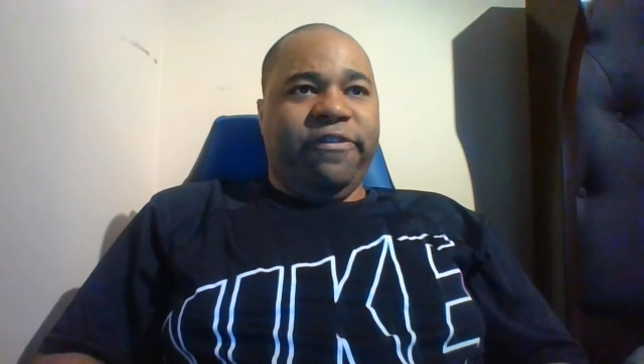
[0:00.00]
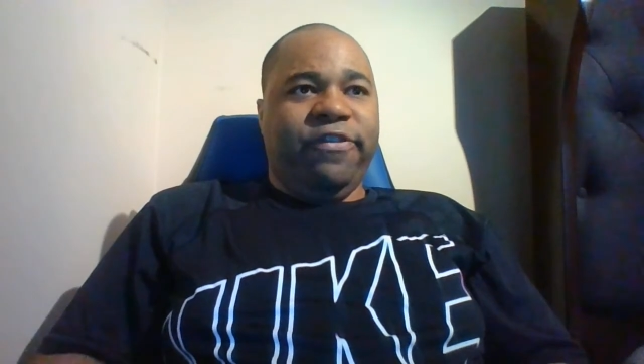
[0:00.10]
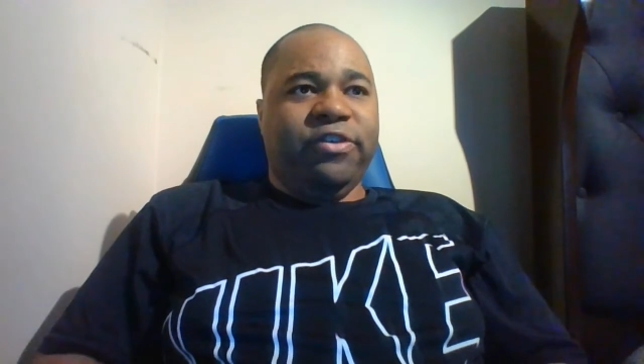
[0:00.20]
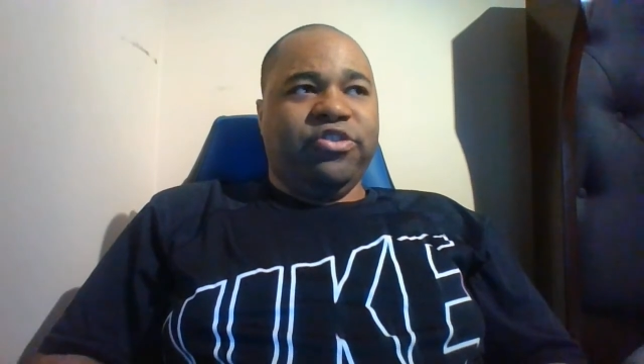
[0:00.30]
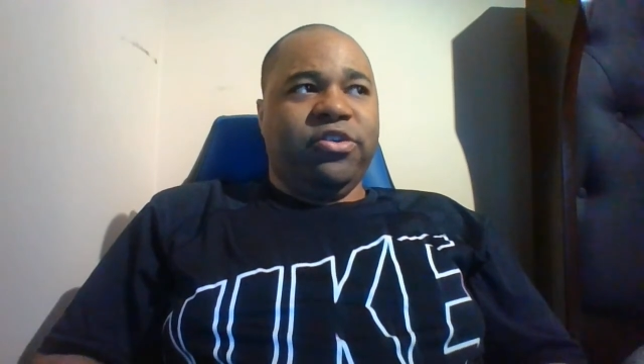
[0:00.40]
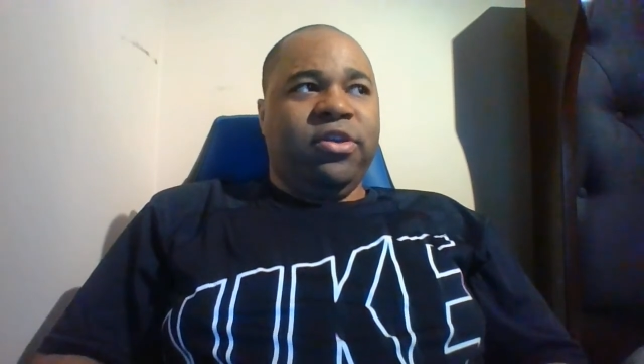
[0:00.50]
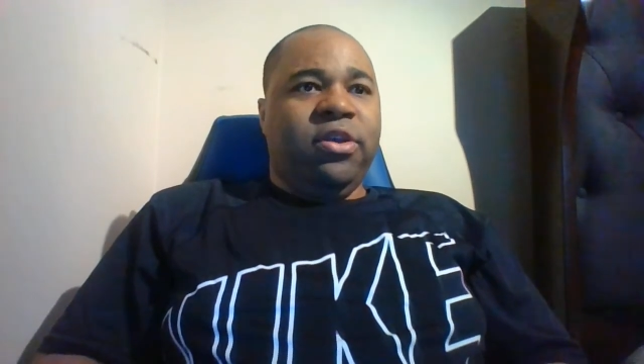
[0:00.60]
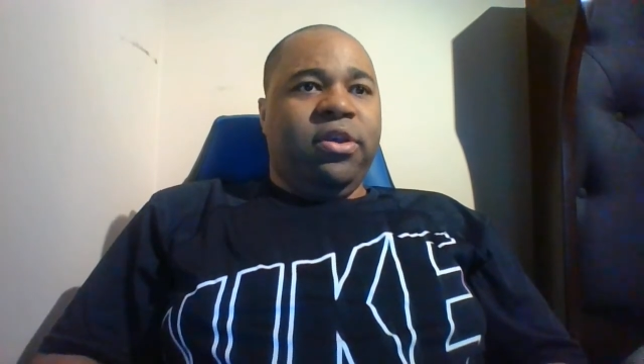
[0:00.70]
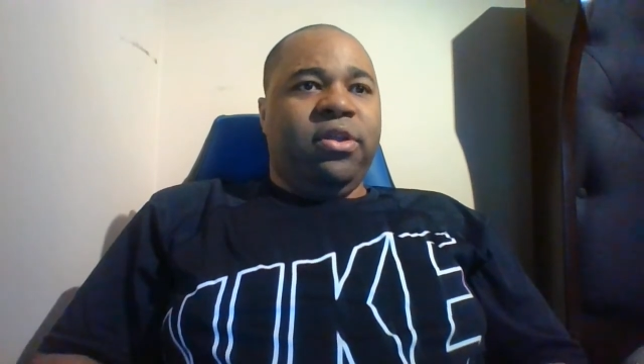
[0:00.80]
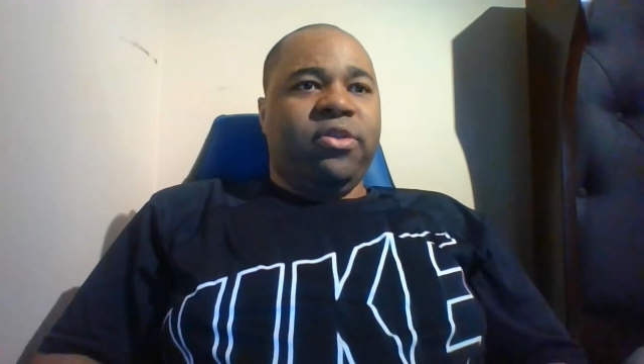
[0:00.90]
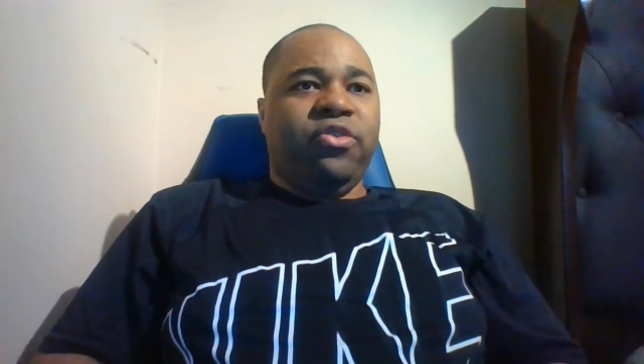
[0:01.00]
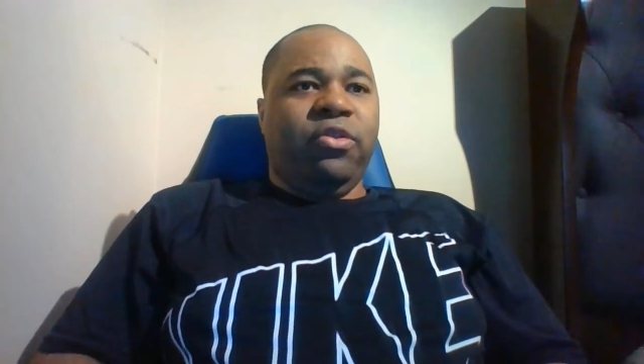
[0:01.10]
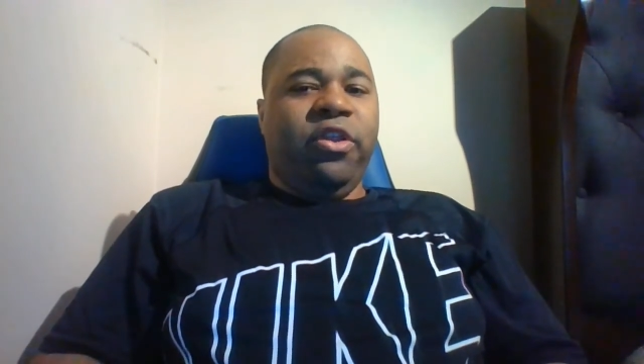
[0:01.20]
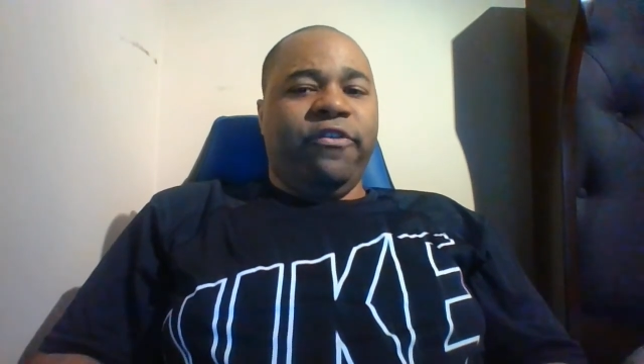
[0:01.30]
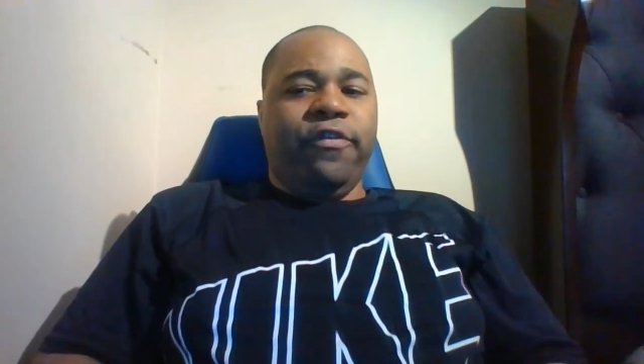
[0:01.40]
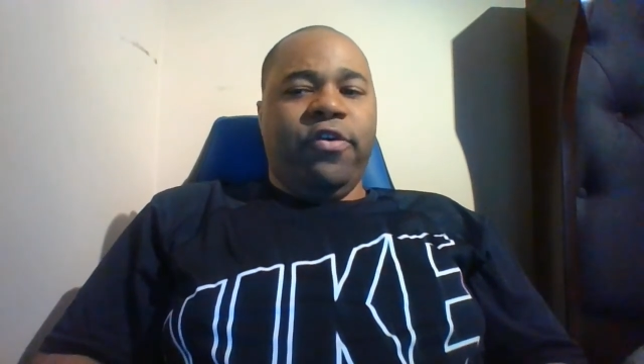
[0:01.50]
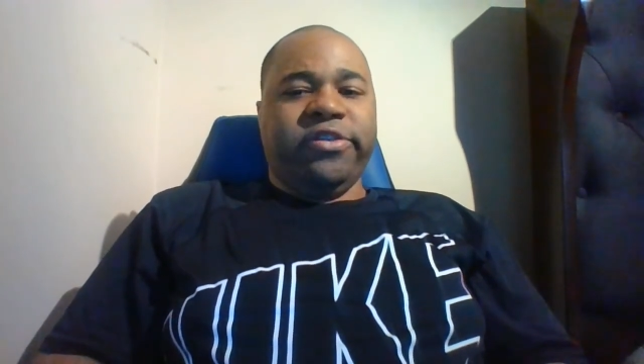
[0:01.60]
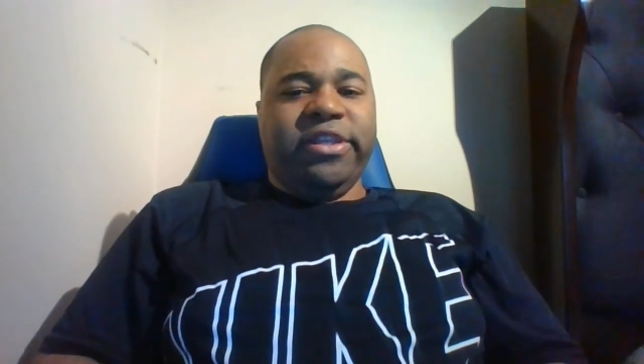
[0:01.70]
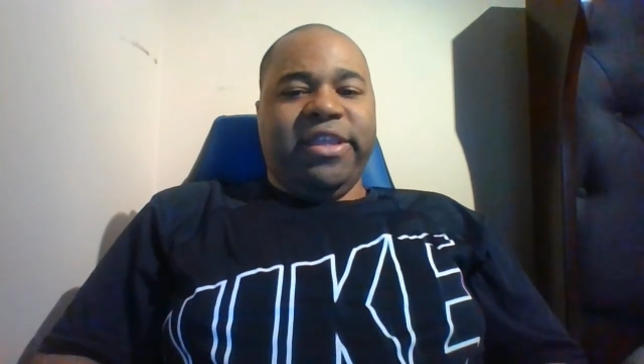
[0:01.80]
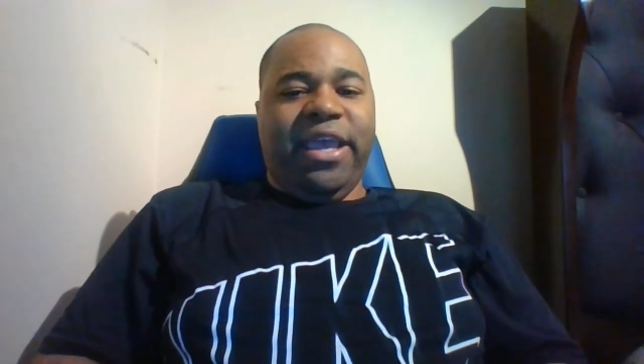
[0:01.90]
in the future. So look
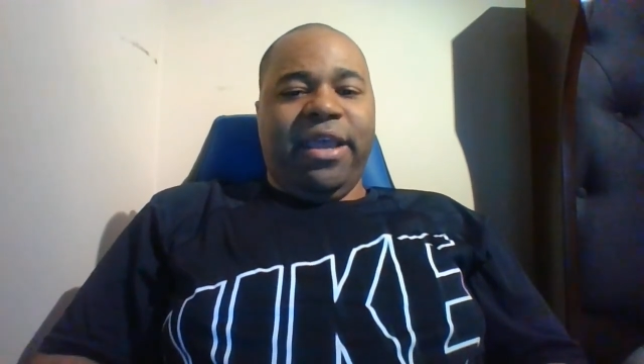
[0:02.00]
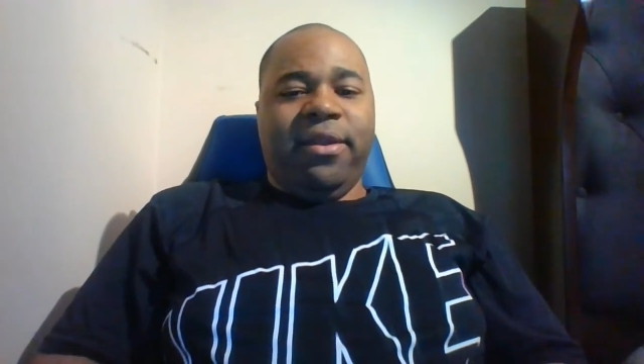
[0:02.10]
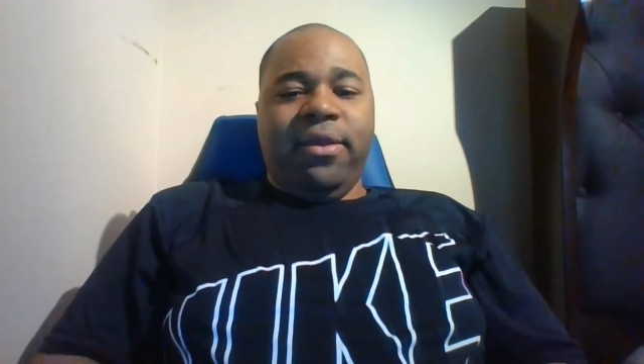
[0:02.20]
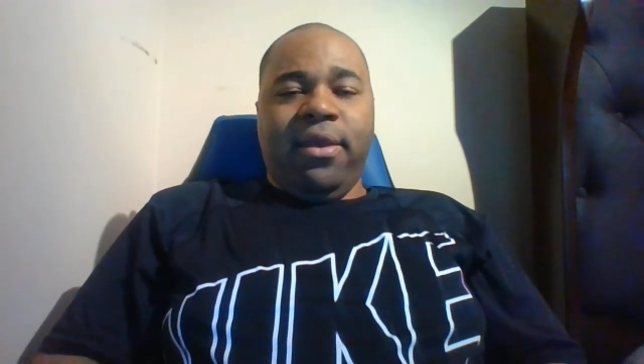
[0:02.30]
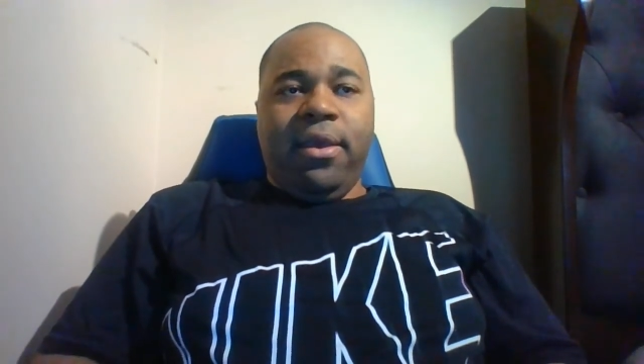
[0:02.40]
forward to that.